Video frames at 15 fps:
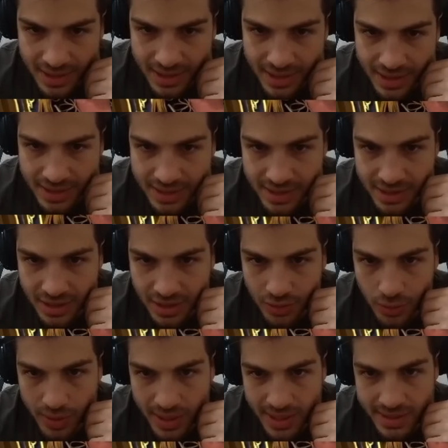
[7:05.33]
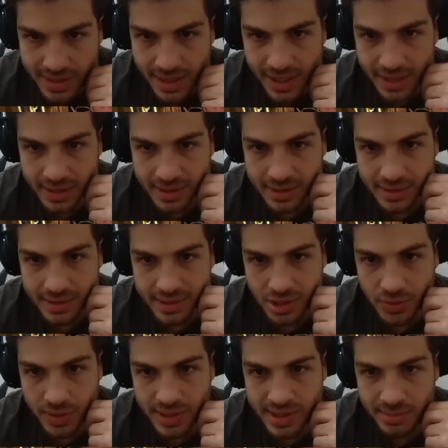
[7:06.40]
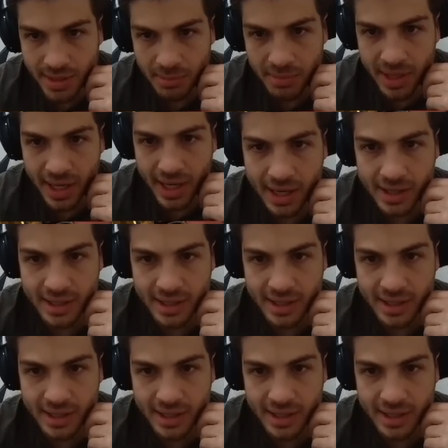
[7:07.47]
Squeeze it? Squeeze some lemonade